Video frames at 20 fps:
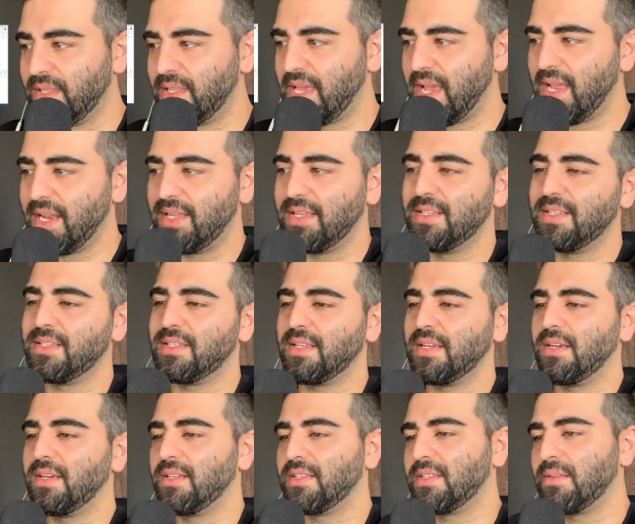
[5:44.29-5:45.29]
That is
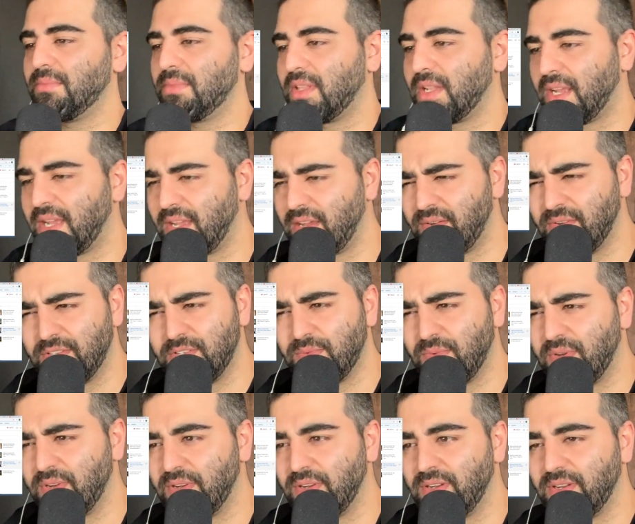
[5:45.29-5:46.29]
something I always
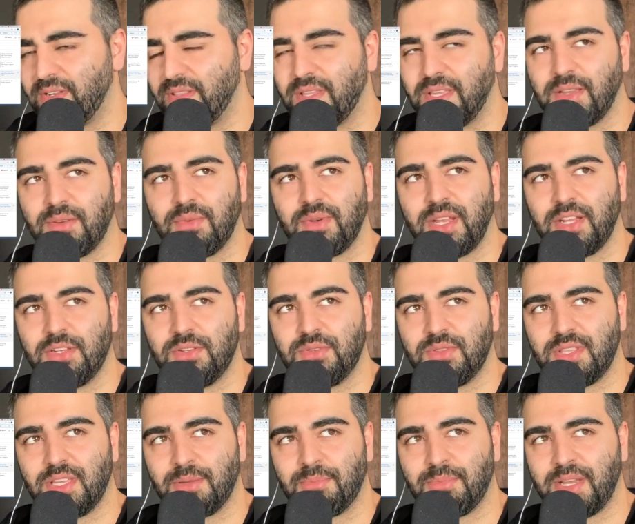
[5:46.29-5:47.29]
wondered. Like when I do
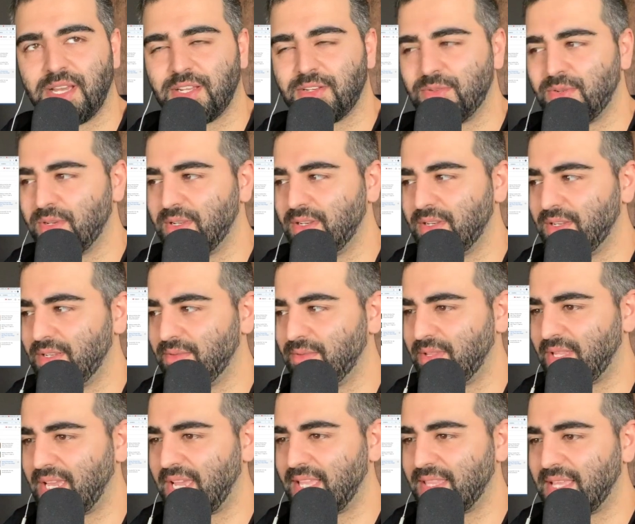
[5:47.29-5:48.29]
think back to it, when
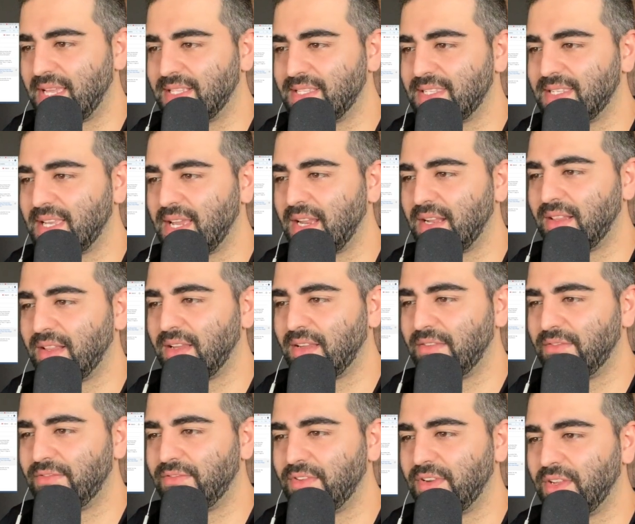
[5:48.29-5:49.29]
they had that satellite
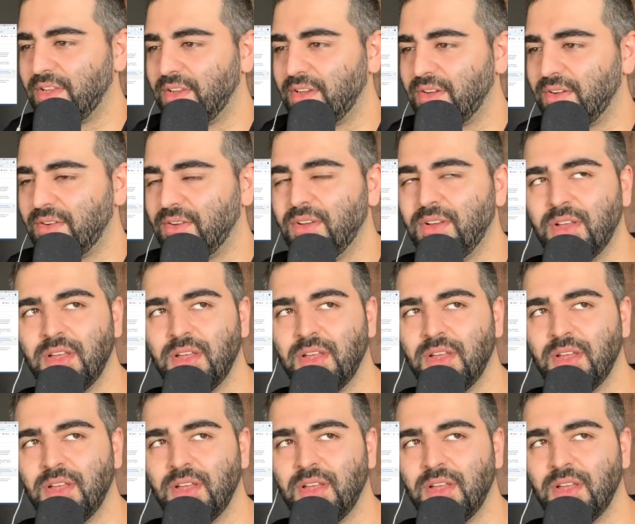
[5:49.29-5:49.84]
video,